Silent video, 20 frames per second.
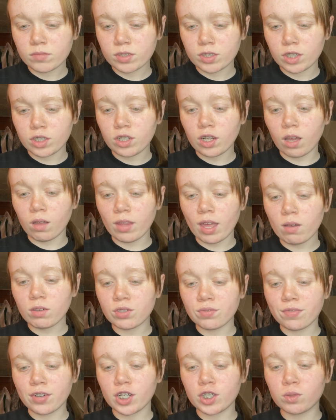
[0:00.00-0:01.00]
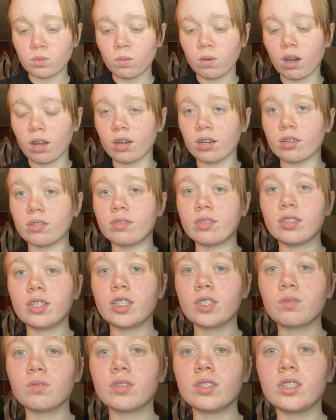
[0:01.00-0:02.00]
No, that was fresh water.
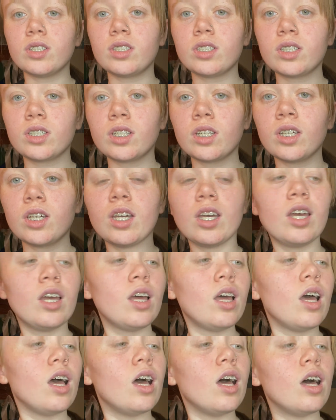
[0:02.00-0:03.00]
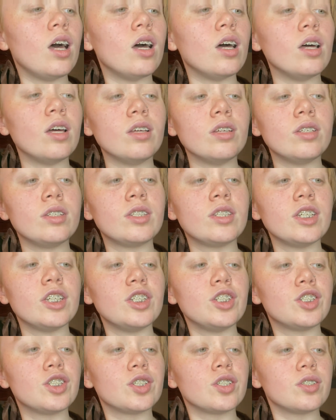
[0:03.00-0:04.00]
This one's uh
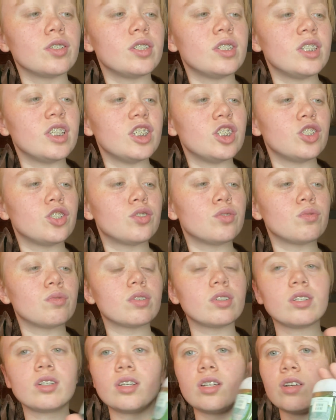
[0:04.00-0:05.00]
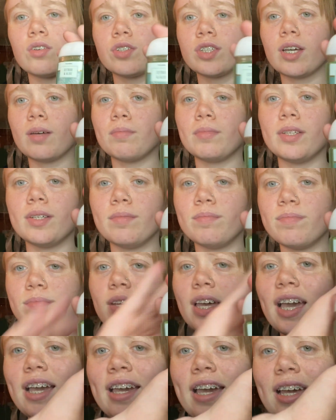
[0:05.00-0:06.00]
century or something.
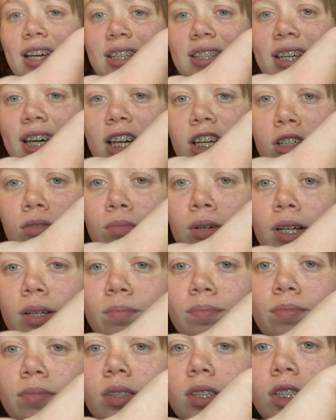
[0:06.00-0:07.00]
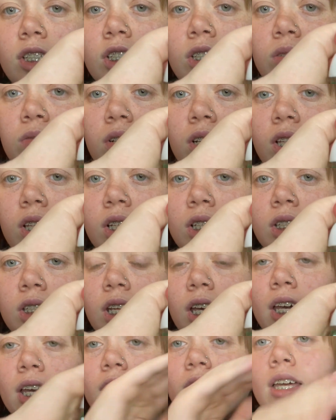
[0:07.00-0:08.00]
I can't say it, but this is what it looks
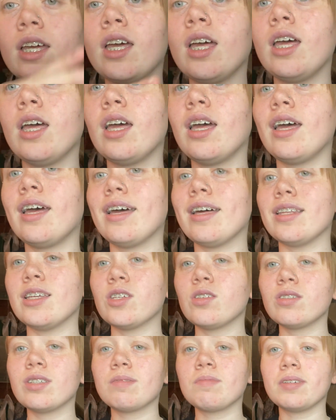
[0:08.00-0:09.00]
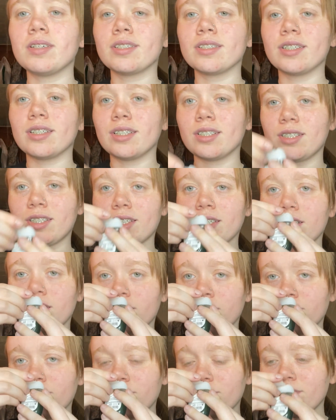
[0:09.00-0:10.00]
like. This one smells good
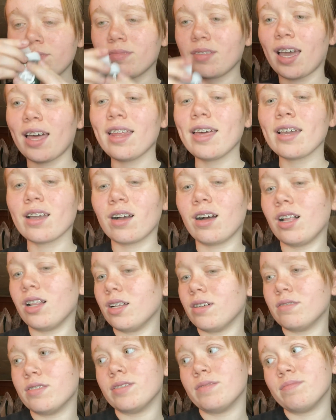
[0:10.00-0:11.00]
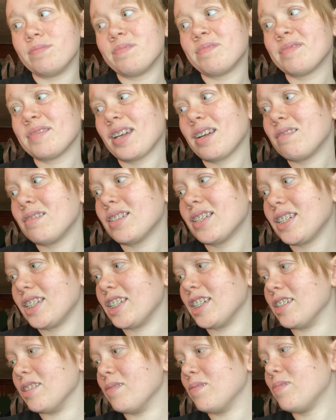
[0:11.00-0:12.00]
too. I like all of them. I really
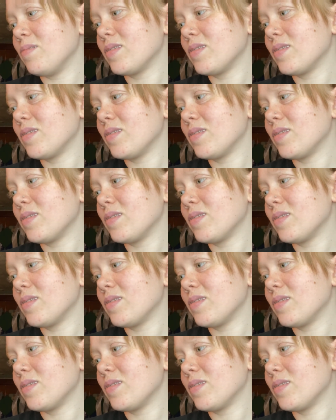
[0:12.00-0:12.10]
do.